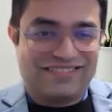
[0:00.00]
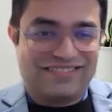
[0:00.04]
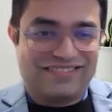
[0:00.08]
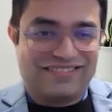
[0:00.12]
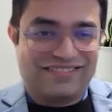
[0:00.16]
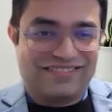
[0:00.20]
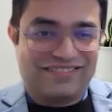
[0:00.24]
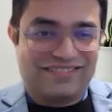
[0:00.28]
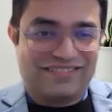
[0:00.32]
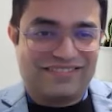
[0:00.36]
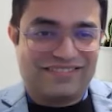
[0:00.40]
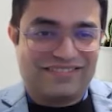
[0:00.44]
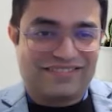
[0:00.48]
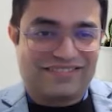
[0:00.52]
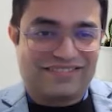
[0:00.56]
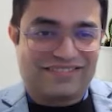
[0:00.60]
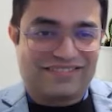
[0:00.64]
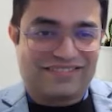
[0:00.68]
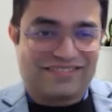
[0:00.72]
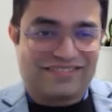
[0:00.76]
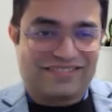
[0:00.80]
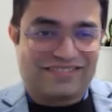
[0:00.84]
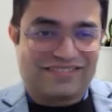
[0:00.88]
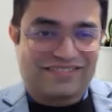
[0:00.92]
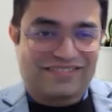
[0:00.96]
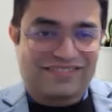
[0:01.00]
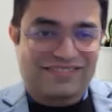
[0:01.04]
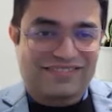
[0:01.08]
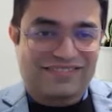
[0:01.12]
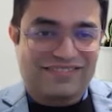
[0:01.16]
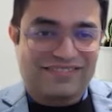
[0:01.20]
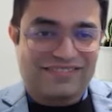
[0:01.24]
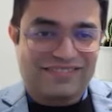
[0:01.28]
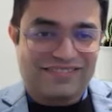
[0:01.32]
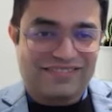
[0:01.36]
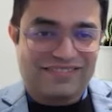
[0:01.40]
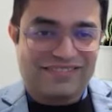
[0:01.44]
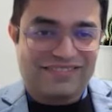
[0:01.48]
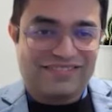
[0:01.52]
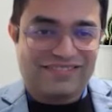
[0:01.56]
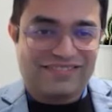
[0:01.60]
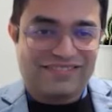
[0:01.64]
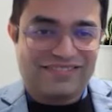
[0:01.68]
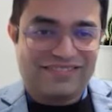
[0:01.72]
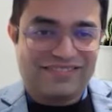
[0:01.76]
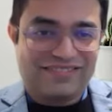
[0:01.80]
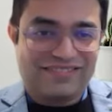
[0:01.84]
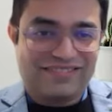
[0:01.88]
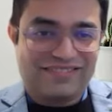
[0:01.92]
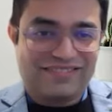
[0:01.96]

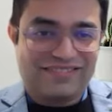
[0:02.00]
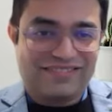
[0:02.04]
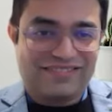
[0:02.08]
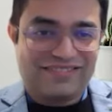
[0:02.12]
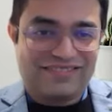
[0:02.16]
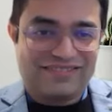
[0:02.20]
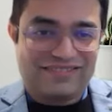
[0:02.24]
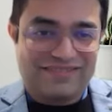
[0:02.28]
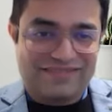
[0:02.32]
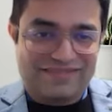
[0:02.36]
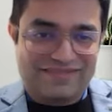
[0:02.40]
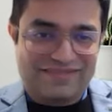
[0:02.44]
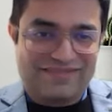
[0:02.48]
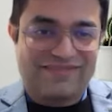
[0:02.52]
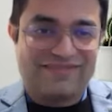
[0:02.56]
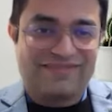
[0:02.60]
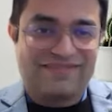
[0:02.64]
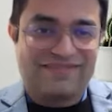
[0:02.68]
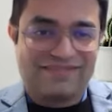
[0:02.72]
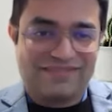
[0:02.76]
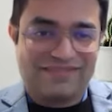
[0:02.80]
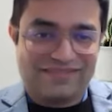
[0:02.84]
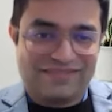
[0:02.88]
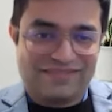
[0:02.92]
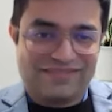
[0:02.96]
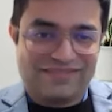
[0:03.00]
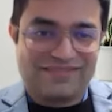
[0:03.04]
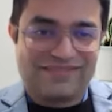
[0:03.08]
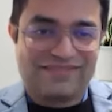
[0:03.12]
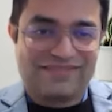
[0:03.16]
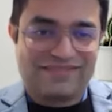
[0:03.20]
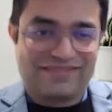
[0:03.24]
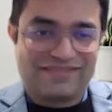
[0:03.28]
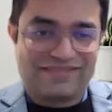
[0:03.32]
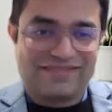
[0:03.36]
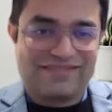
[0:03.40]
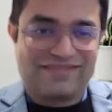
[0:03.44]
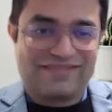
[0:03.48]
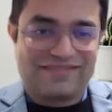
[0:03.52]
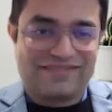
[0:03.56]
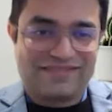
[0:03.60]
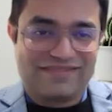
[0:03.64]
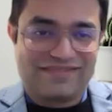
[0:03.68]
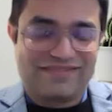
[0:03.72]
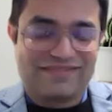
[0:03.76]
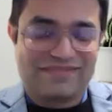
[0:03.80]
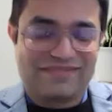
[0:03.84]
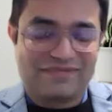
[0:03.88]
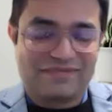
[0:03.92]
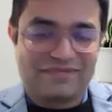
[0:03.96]

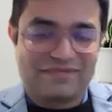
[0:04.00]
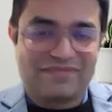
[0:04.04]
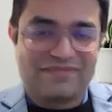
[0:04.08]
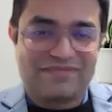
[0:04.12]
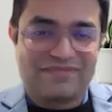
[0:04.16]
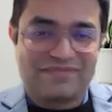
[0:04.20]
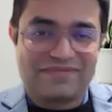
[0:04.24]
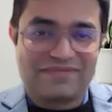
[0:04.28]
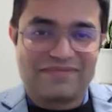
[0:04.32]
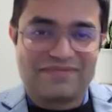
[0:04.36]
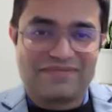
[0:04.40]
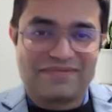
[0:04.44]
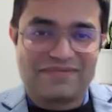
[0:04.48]
[no speech]